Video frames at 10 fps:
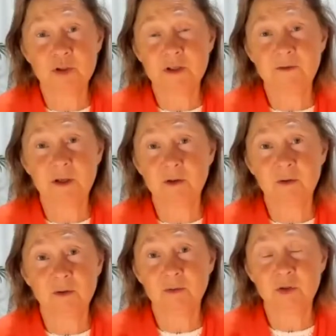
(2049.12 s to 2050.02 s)
TV
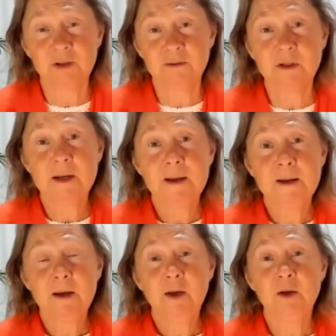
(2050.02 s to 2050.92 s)
or whatever,
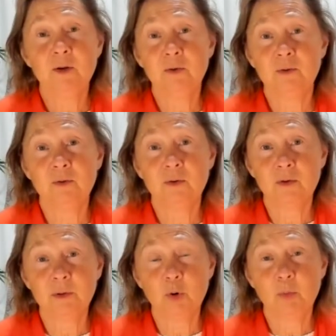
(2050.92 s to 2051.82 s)
you know, or, or
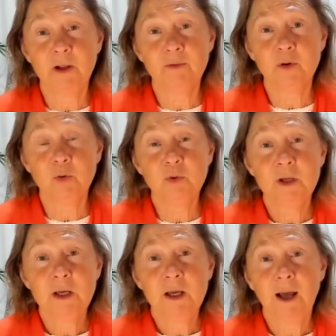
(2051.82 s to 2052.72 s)
on a mobile phone
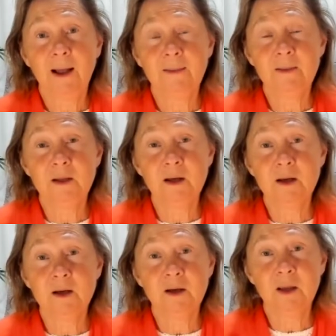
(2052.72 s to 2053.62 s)
and
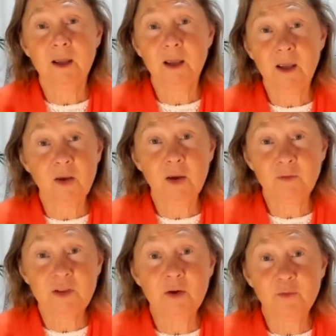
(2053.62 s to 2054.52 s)
uh,
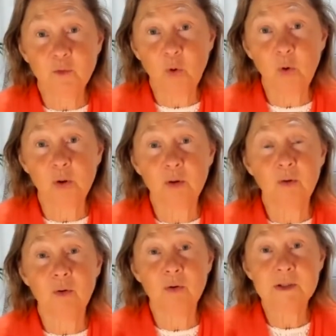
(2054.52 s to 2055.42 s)
if they fall
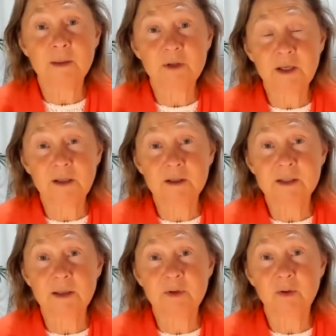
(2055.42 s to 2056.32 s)
or, or something
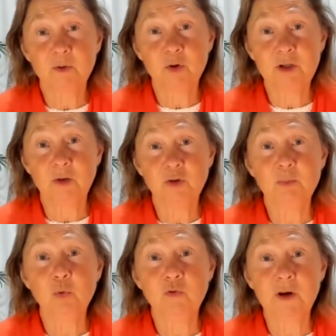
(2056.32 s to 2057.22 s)
some or they
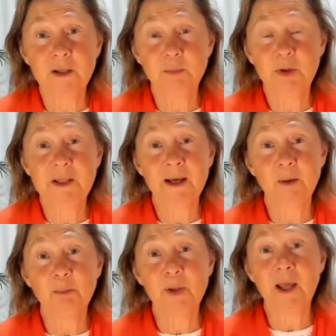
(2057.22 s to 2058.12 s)
move a little bit they
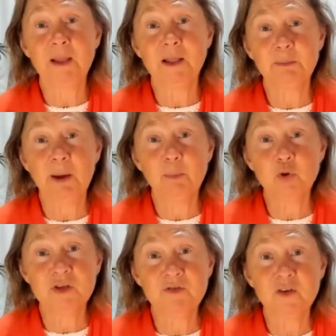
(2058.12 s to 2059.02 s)
complain that my
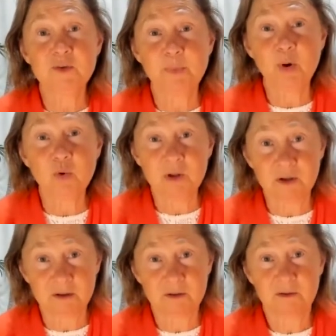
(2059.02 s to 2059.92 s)
body feels
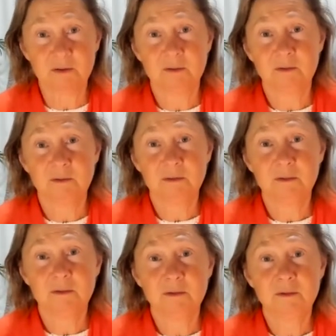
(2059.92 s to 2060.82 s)
broken mm.